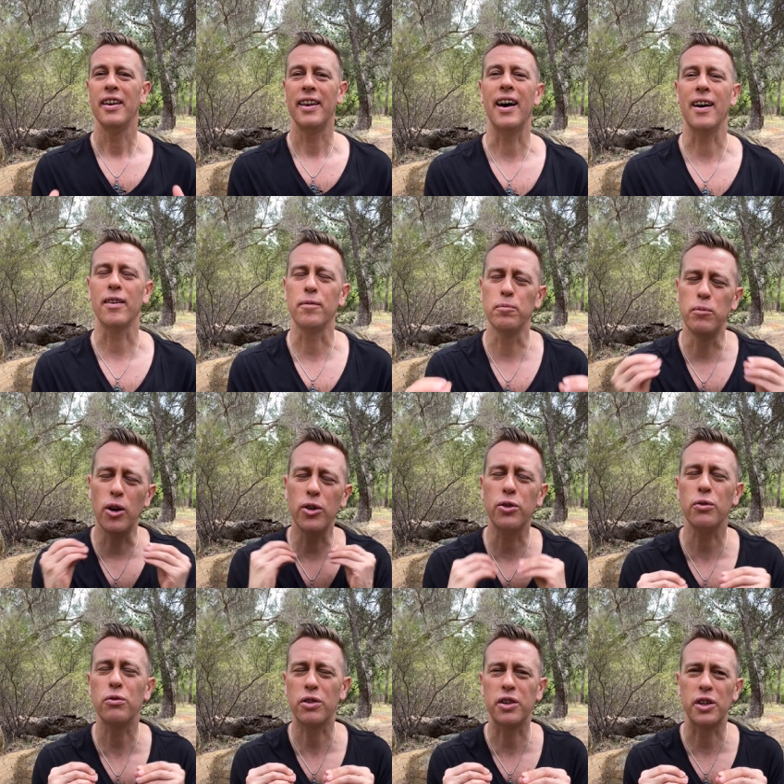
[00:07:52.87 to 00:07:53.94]
Now,
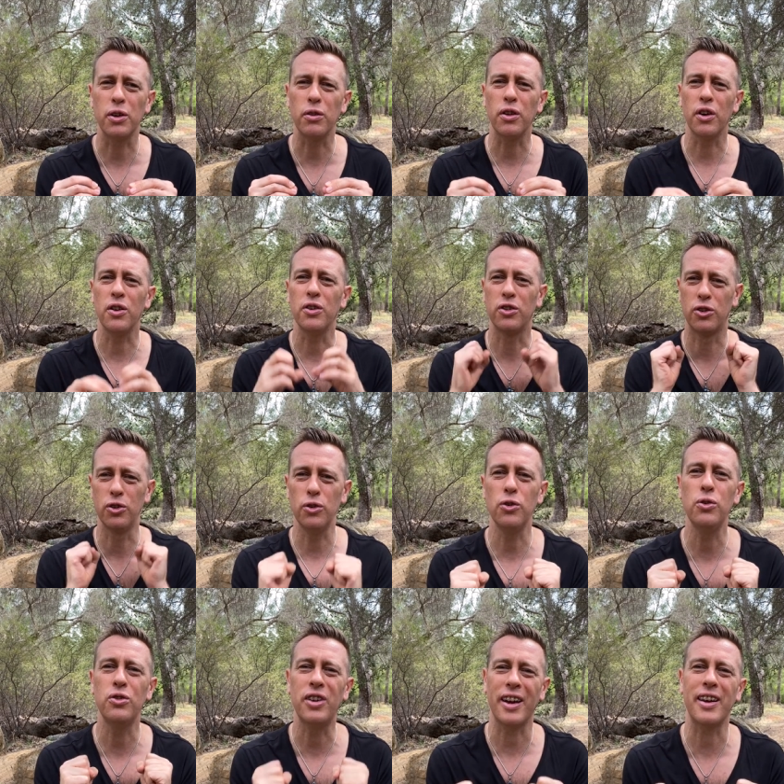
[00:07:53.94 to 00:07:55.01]
myrtle still though
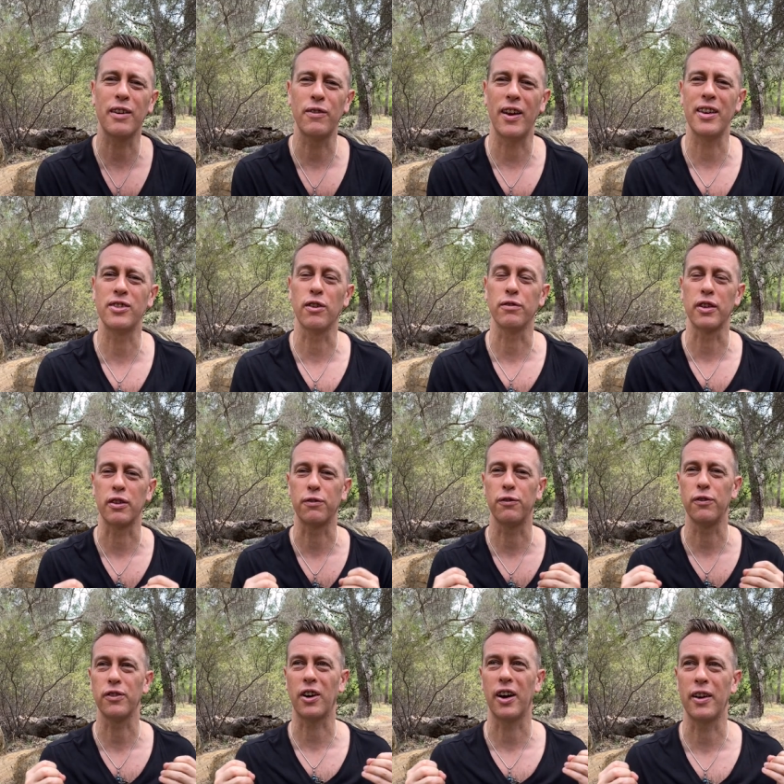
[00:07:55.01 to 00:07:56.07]
do take advantage of this
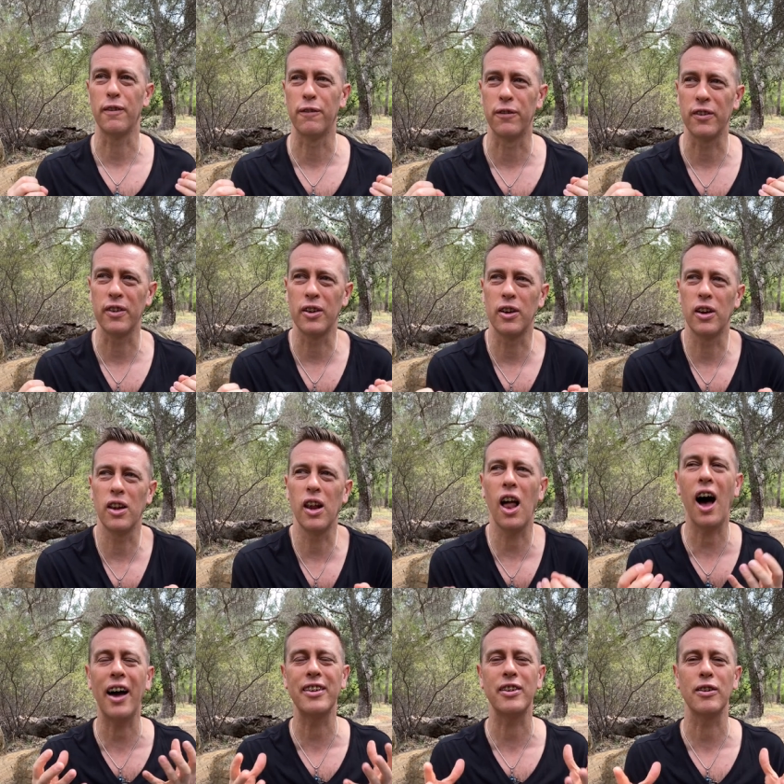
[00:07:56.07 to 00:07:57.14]
kind of
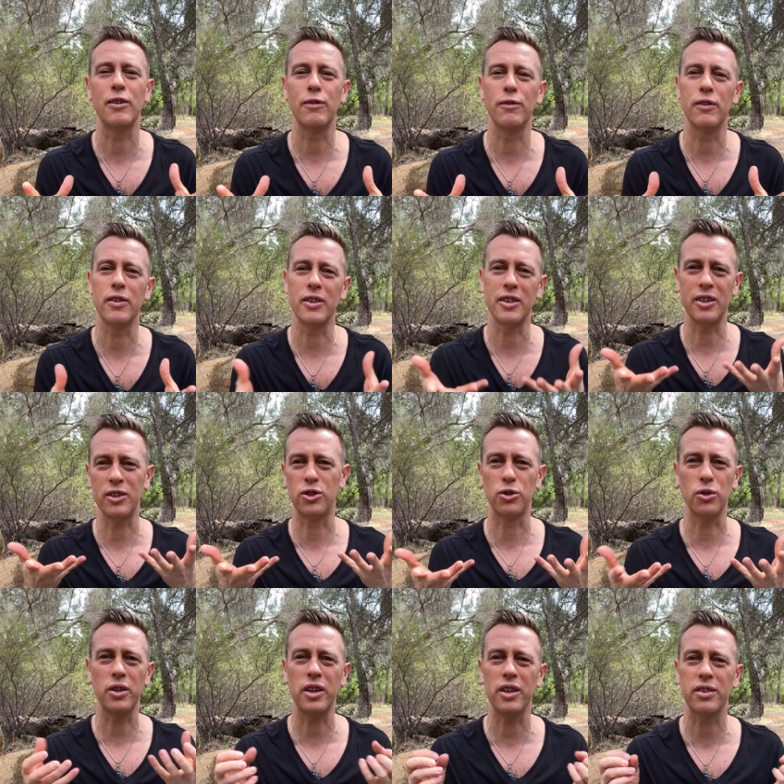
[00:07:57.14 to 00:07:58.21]
light,
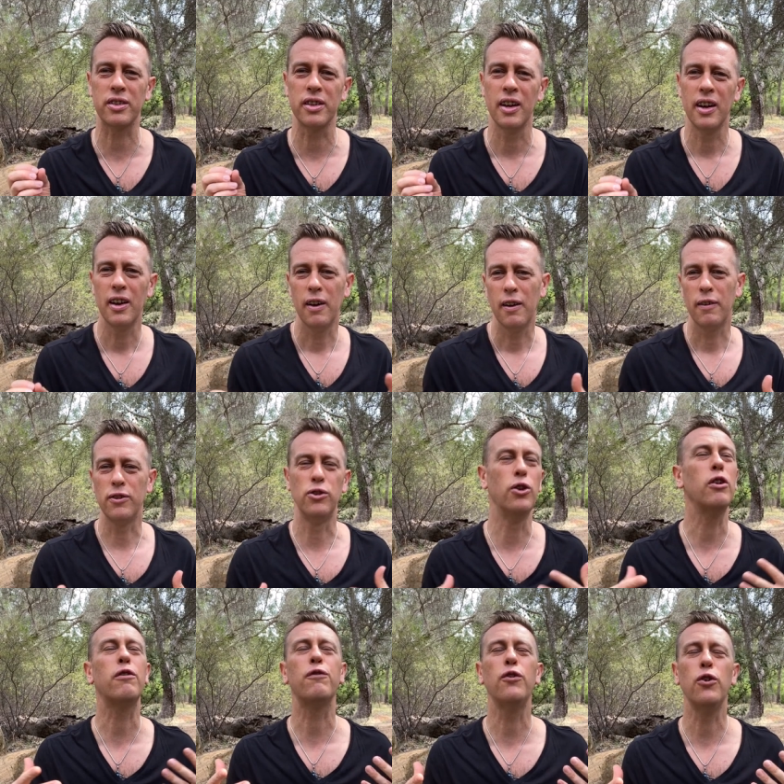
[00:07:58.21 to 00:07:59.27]
joyous,
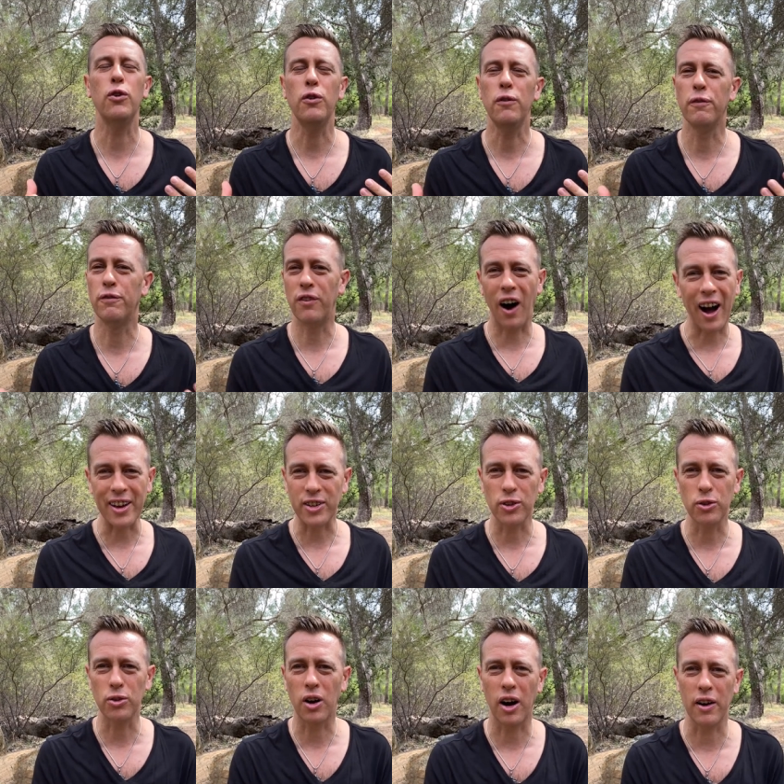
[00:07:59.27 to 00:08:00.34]
youthful,
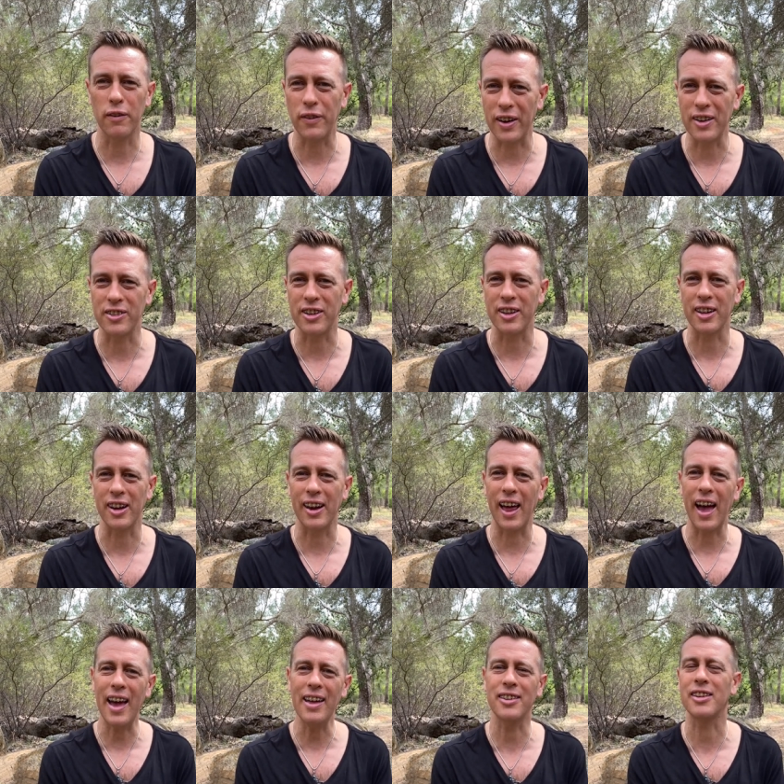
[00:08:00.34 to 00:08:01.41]
vital kind of energy that it
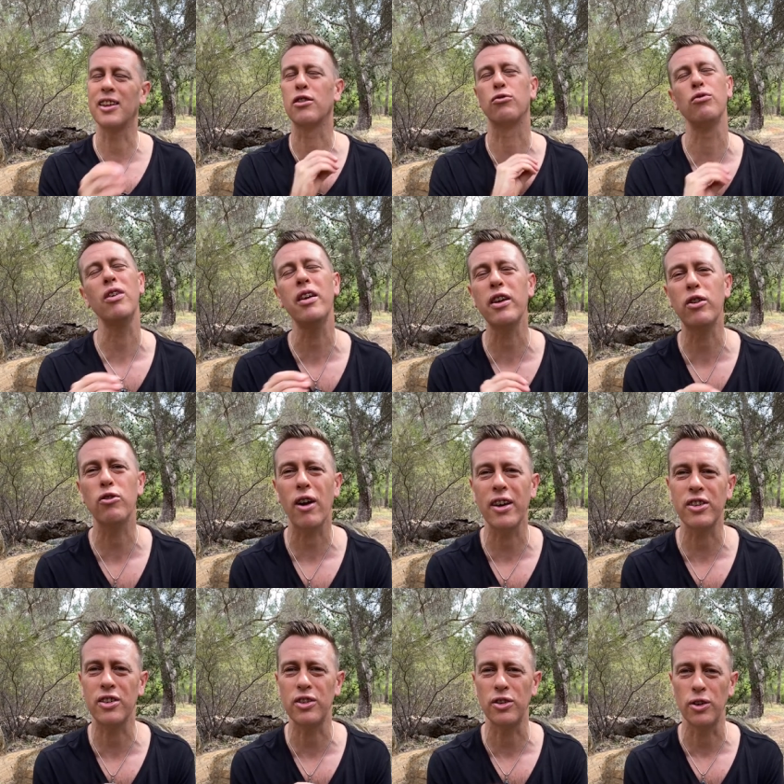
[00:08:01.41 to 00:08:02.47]
has, and it's really
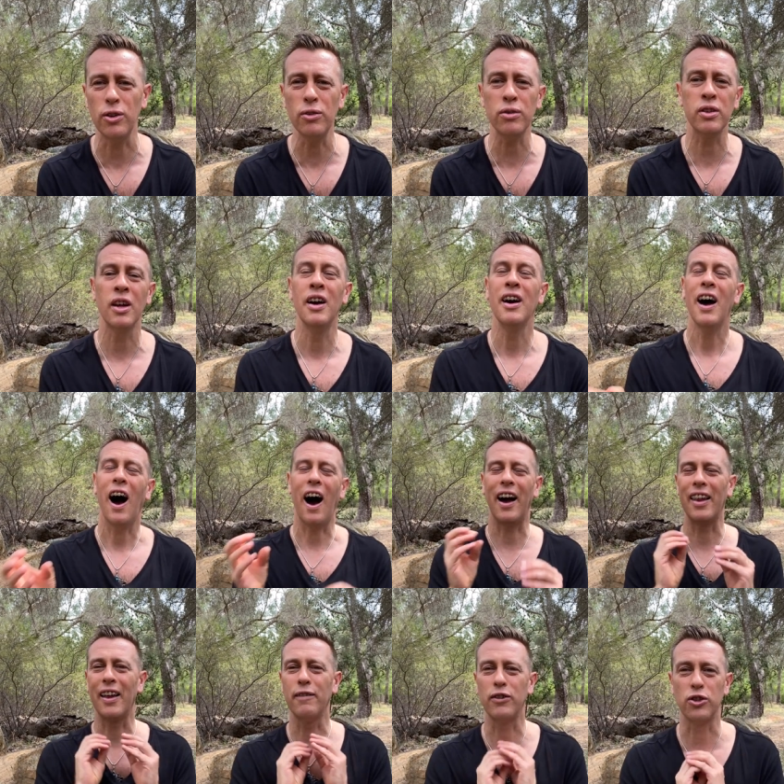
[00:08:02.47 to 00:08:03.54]
great to use.
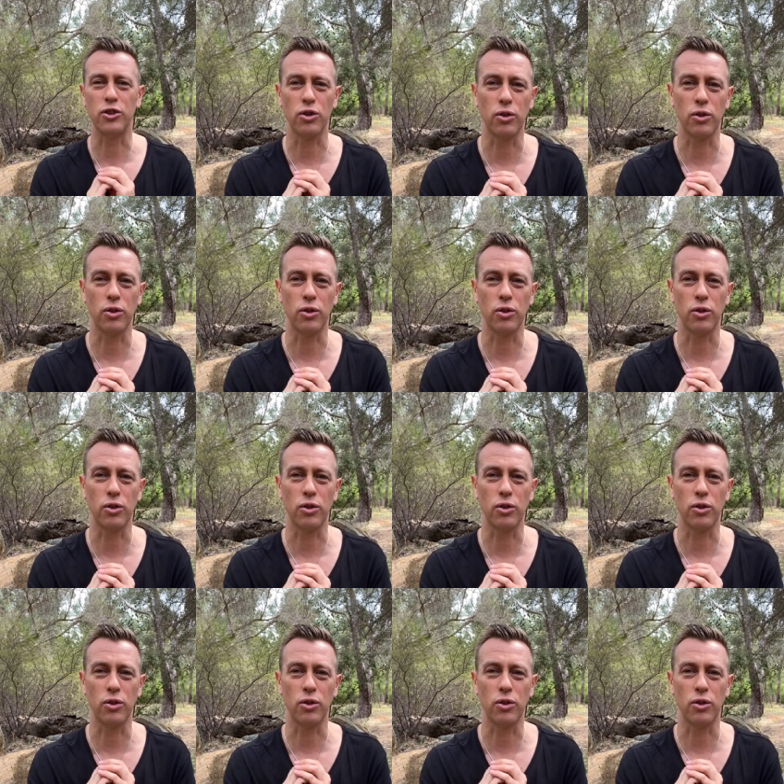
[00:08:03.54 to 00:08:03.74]
I love it